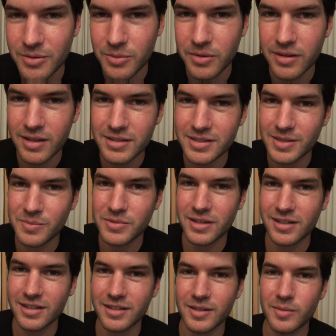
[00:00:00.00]
Well, that seems
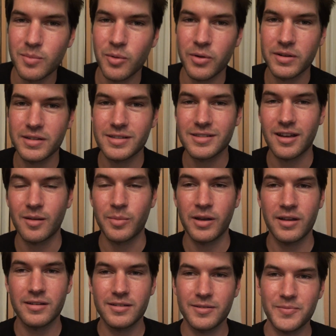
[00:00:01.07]
like a good point to stop
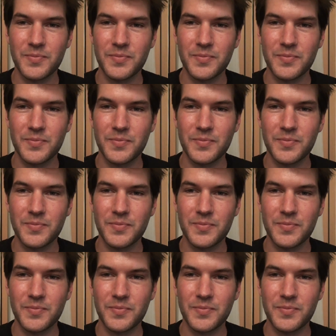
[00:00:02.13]
at.